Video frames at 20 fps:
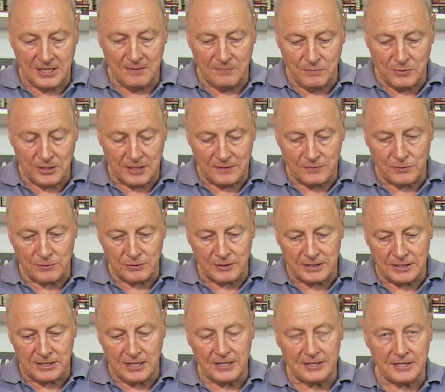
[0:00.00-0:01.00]
up what I've
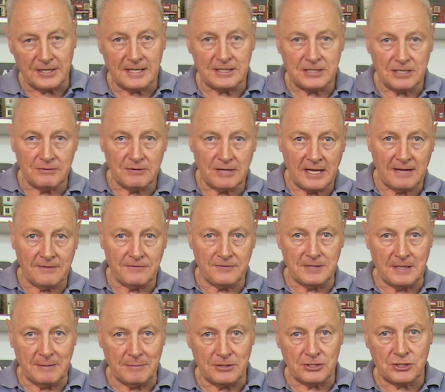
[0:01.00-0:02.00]
already done and I don't have
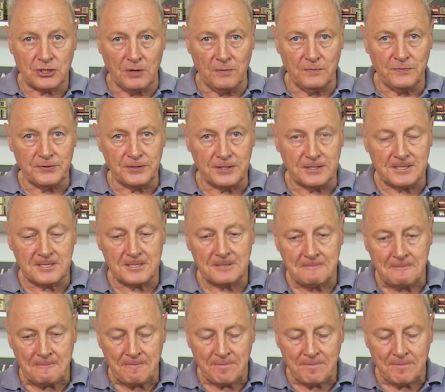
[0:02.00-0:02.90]
that much confidence.